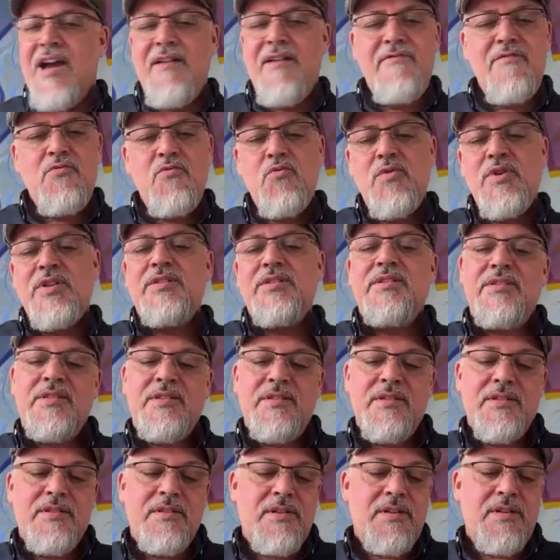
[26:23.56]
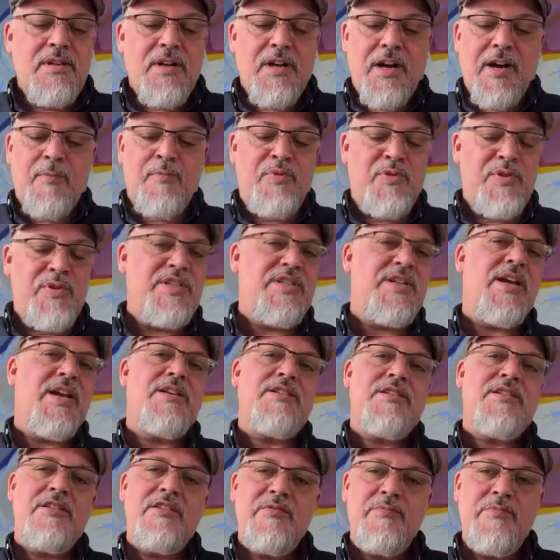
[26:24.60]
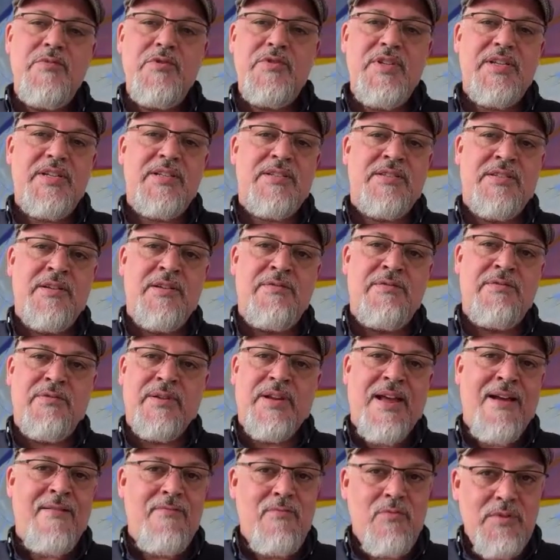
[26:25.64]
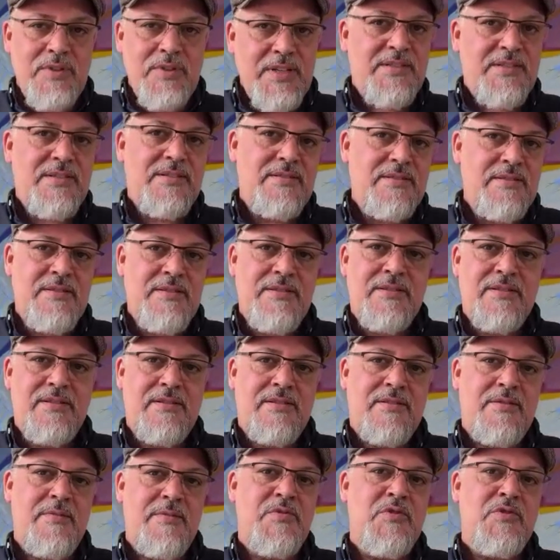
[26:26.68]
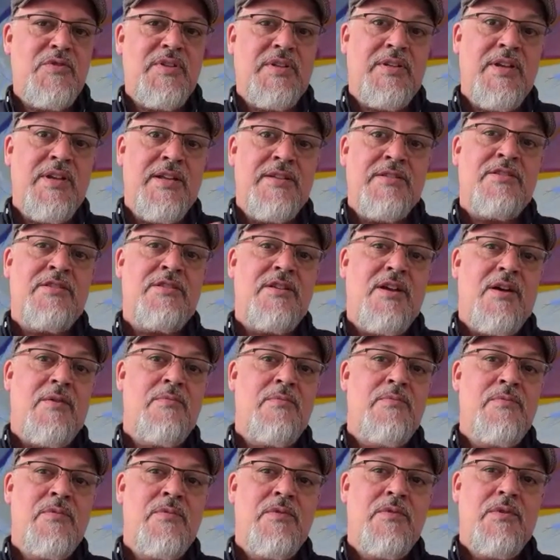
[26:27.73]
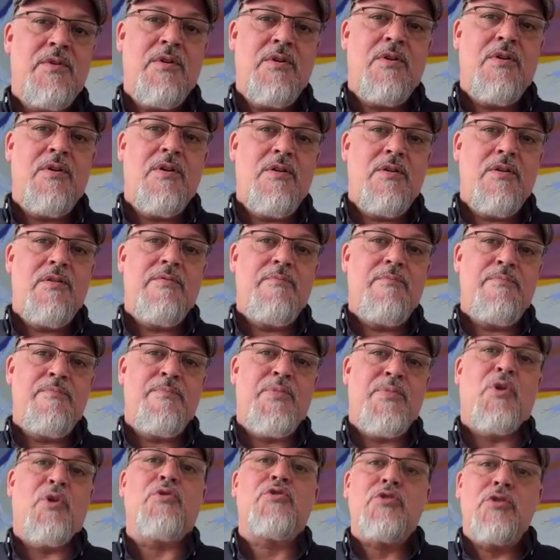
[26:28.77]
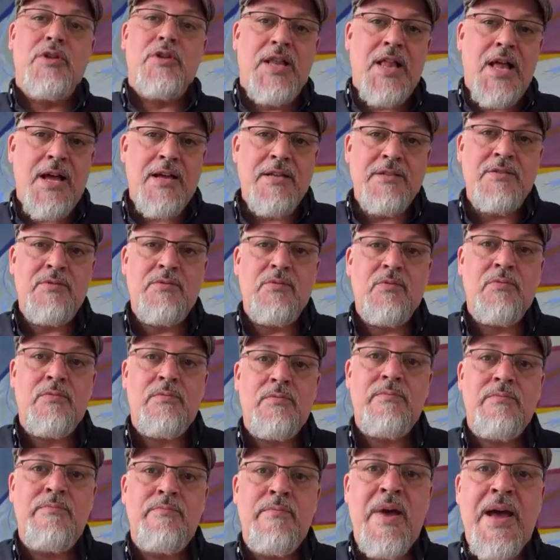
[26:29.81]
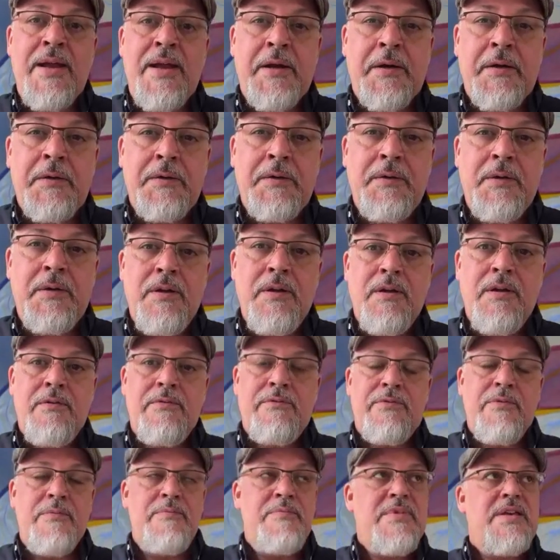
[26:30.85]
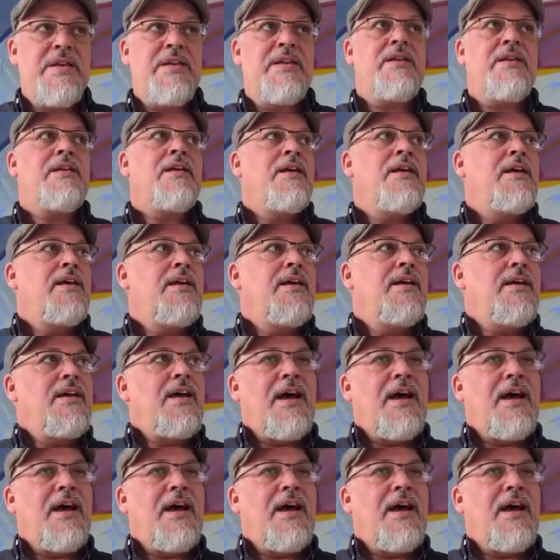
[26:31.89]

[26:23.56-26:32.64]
everyone's appreciation of music is different. Everyone listens to music in some personalized manner. For me,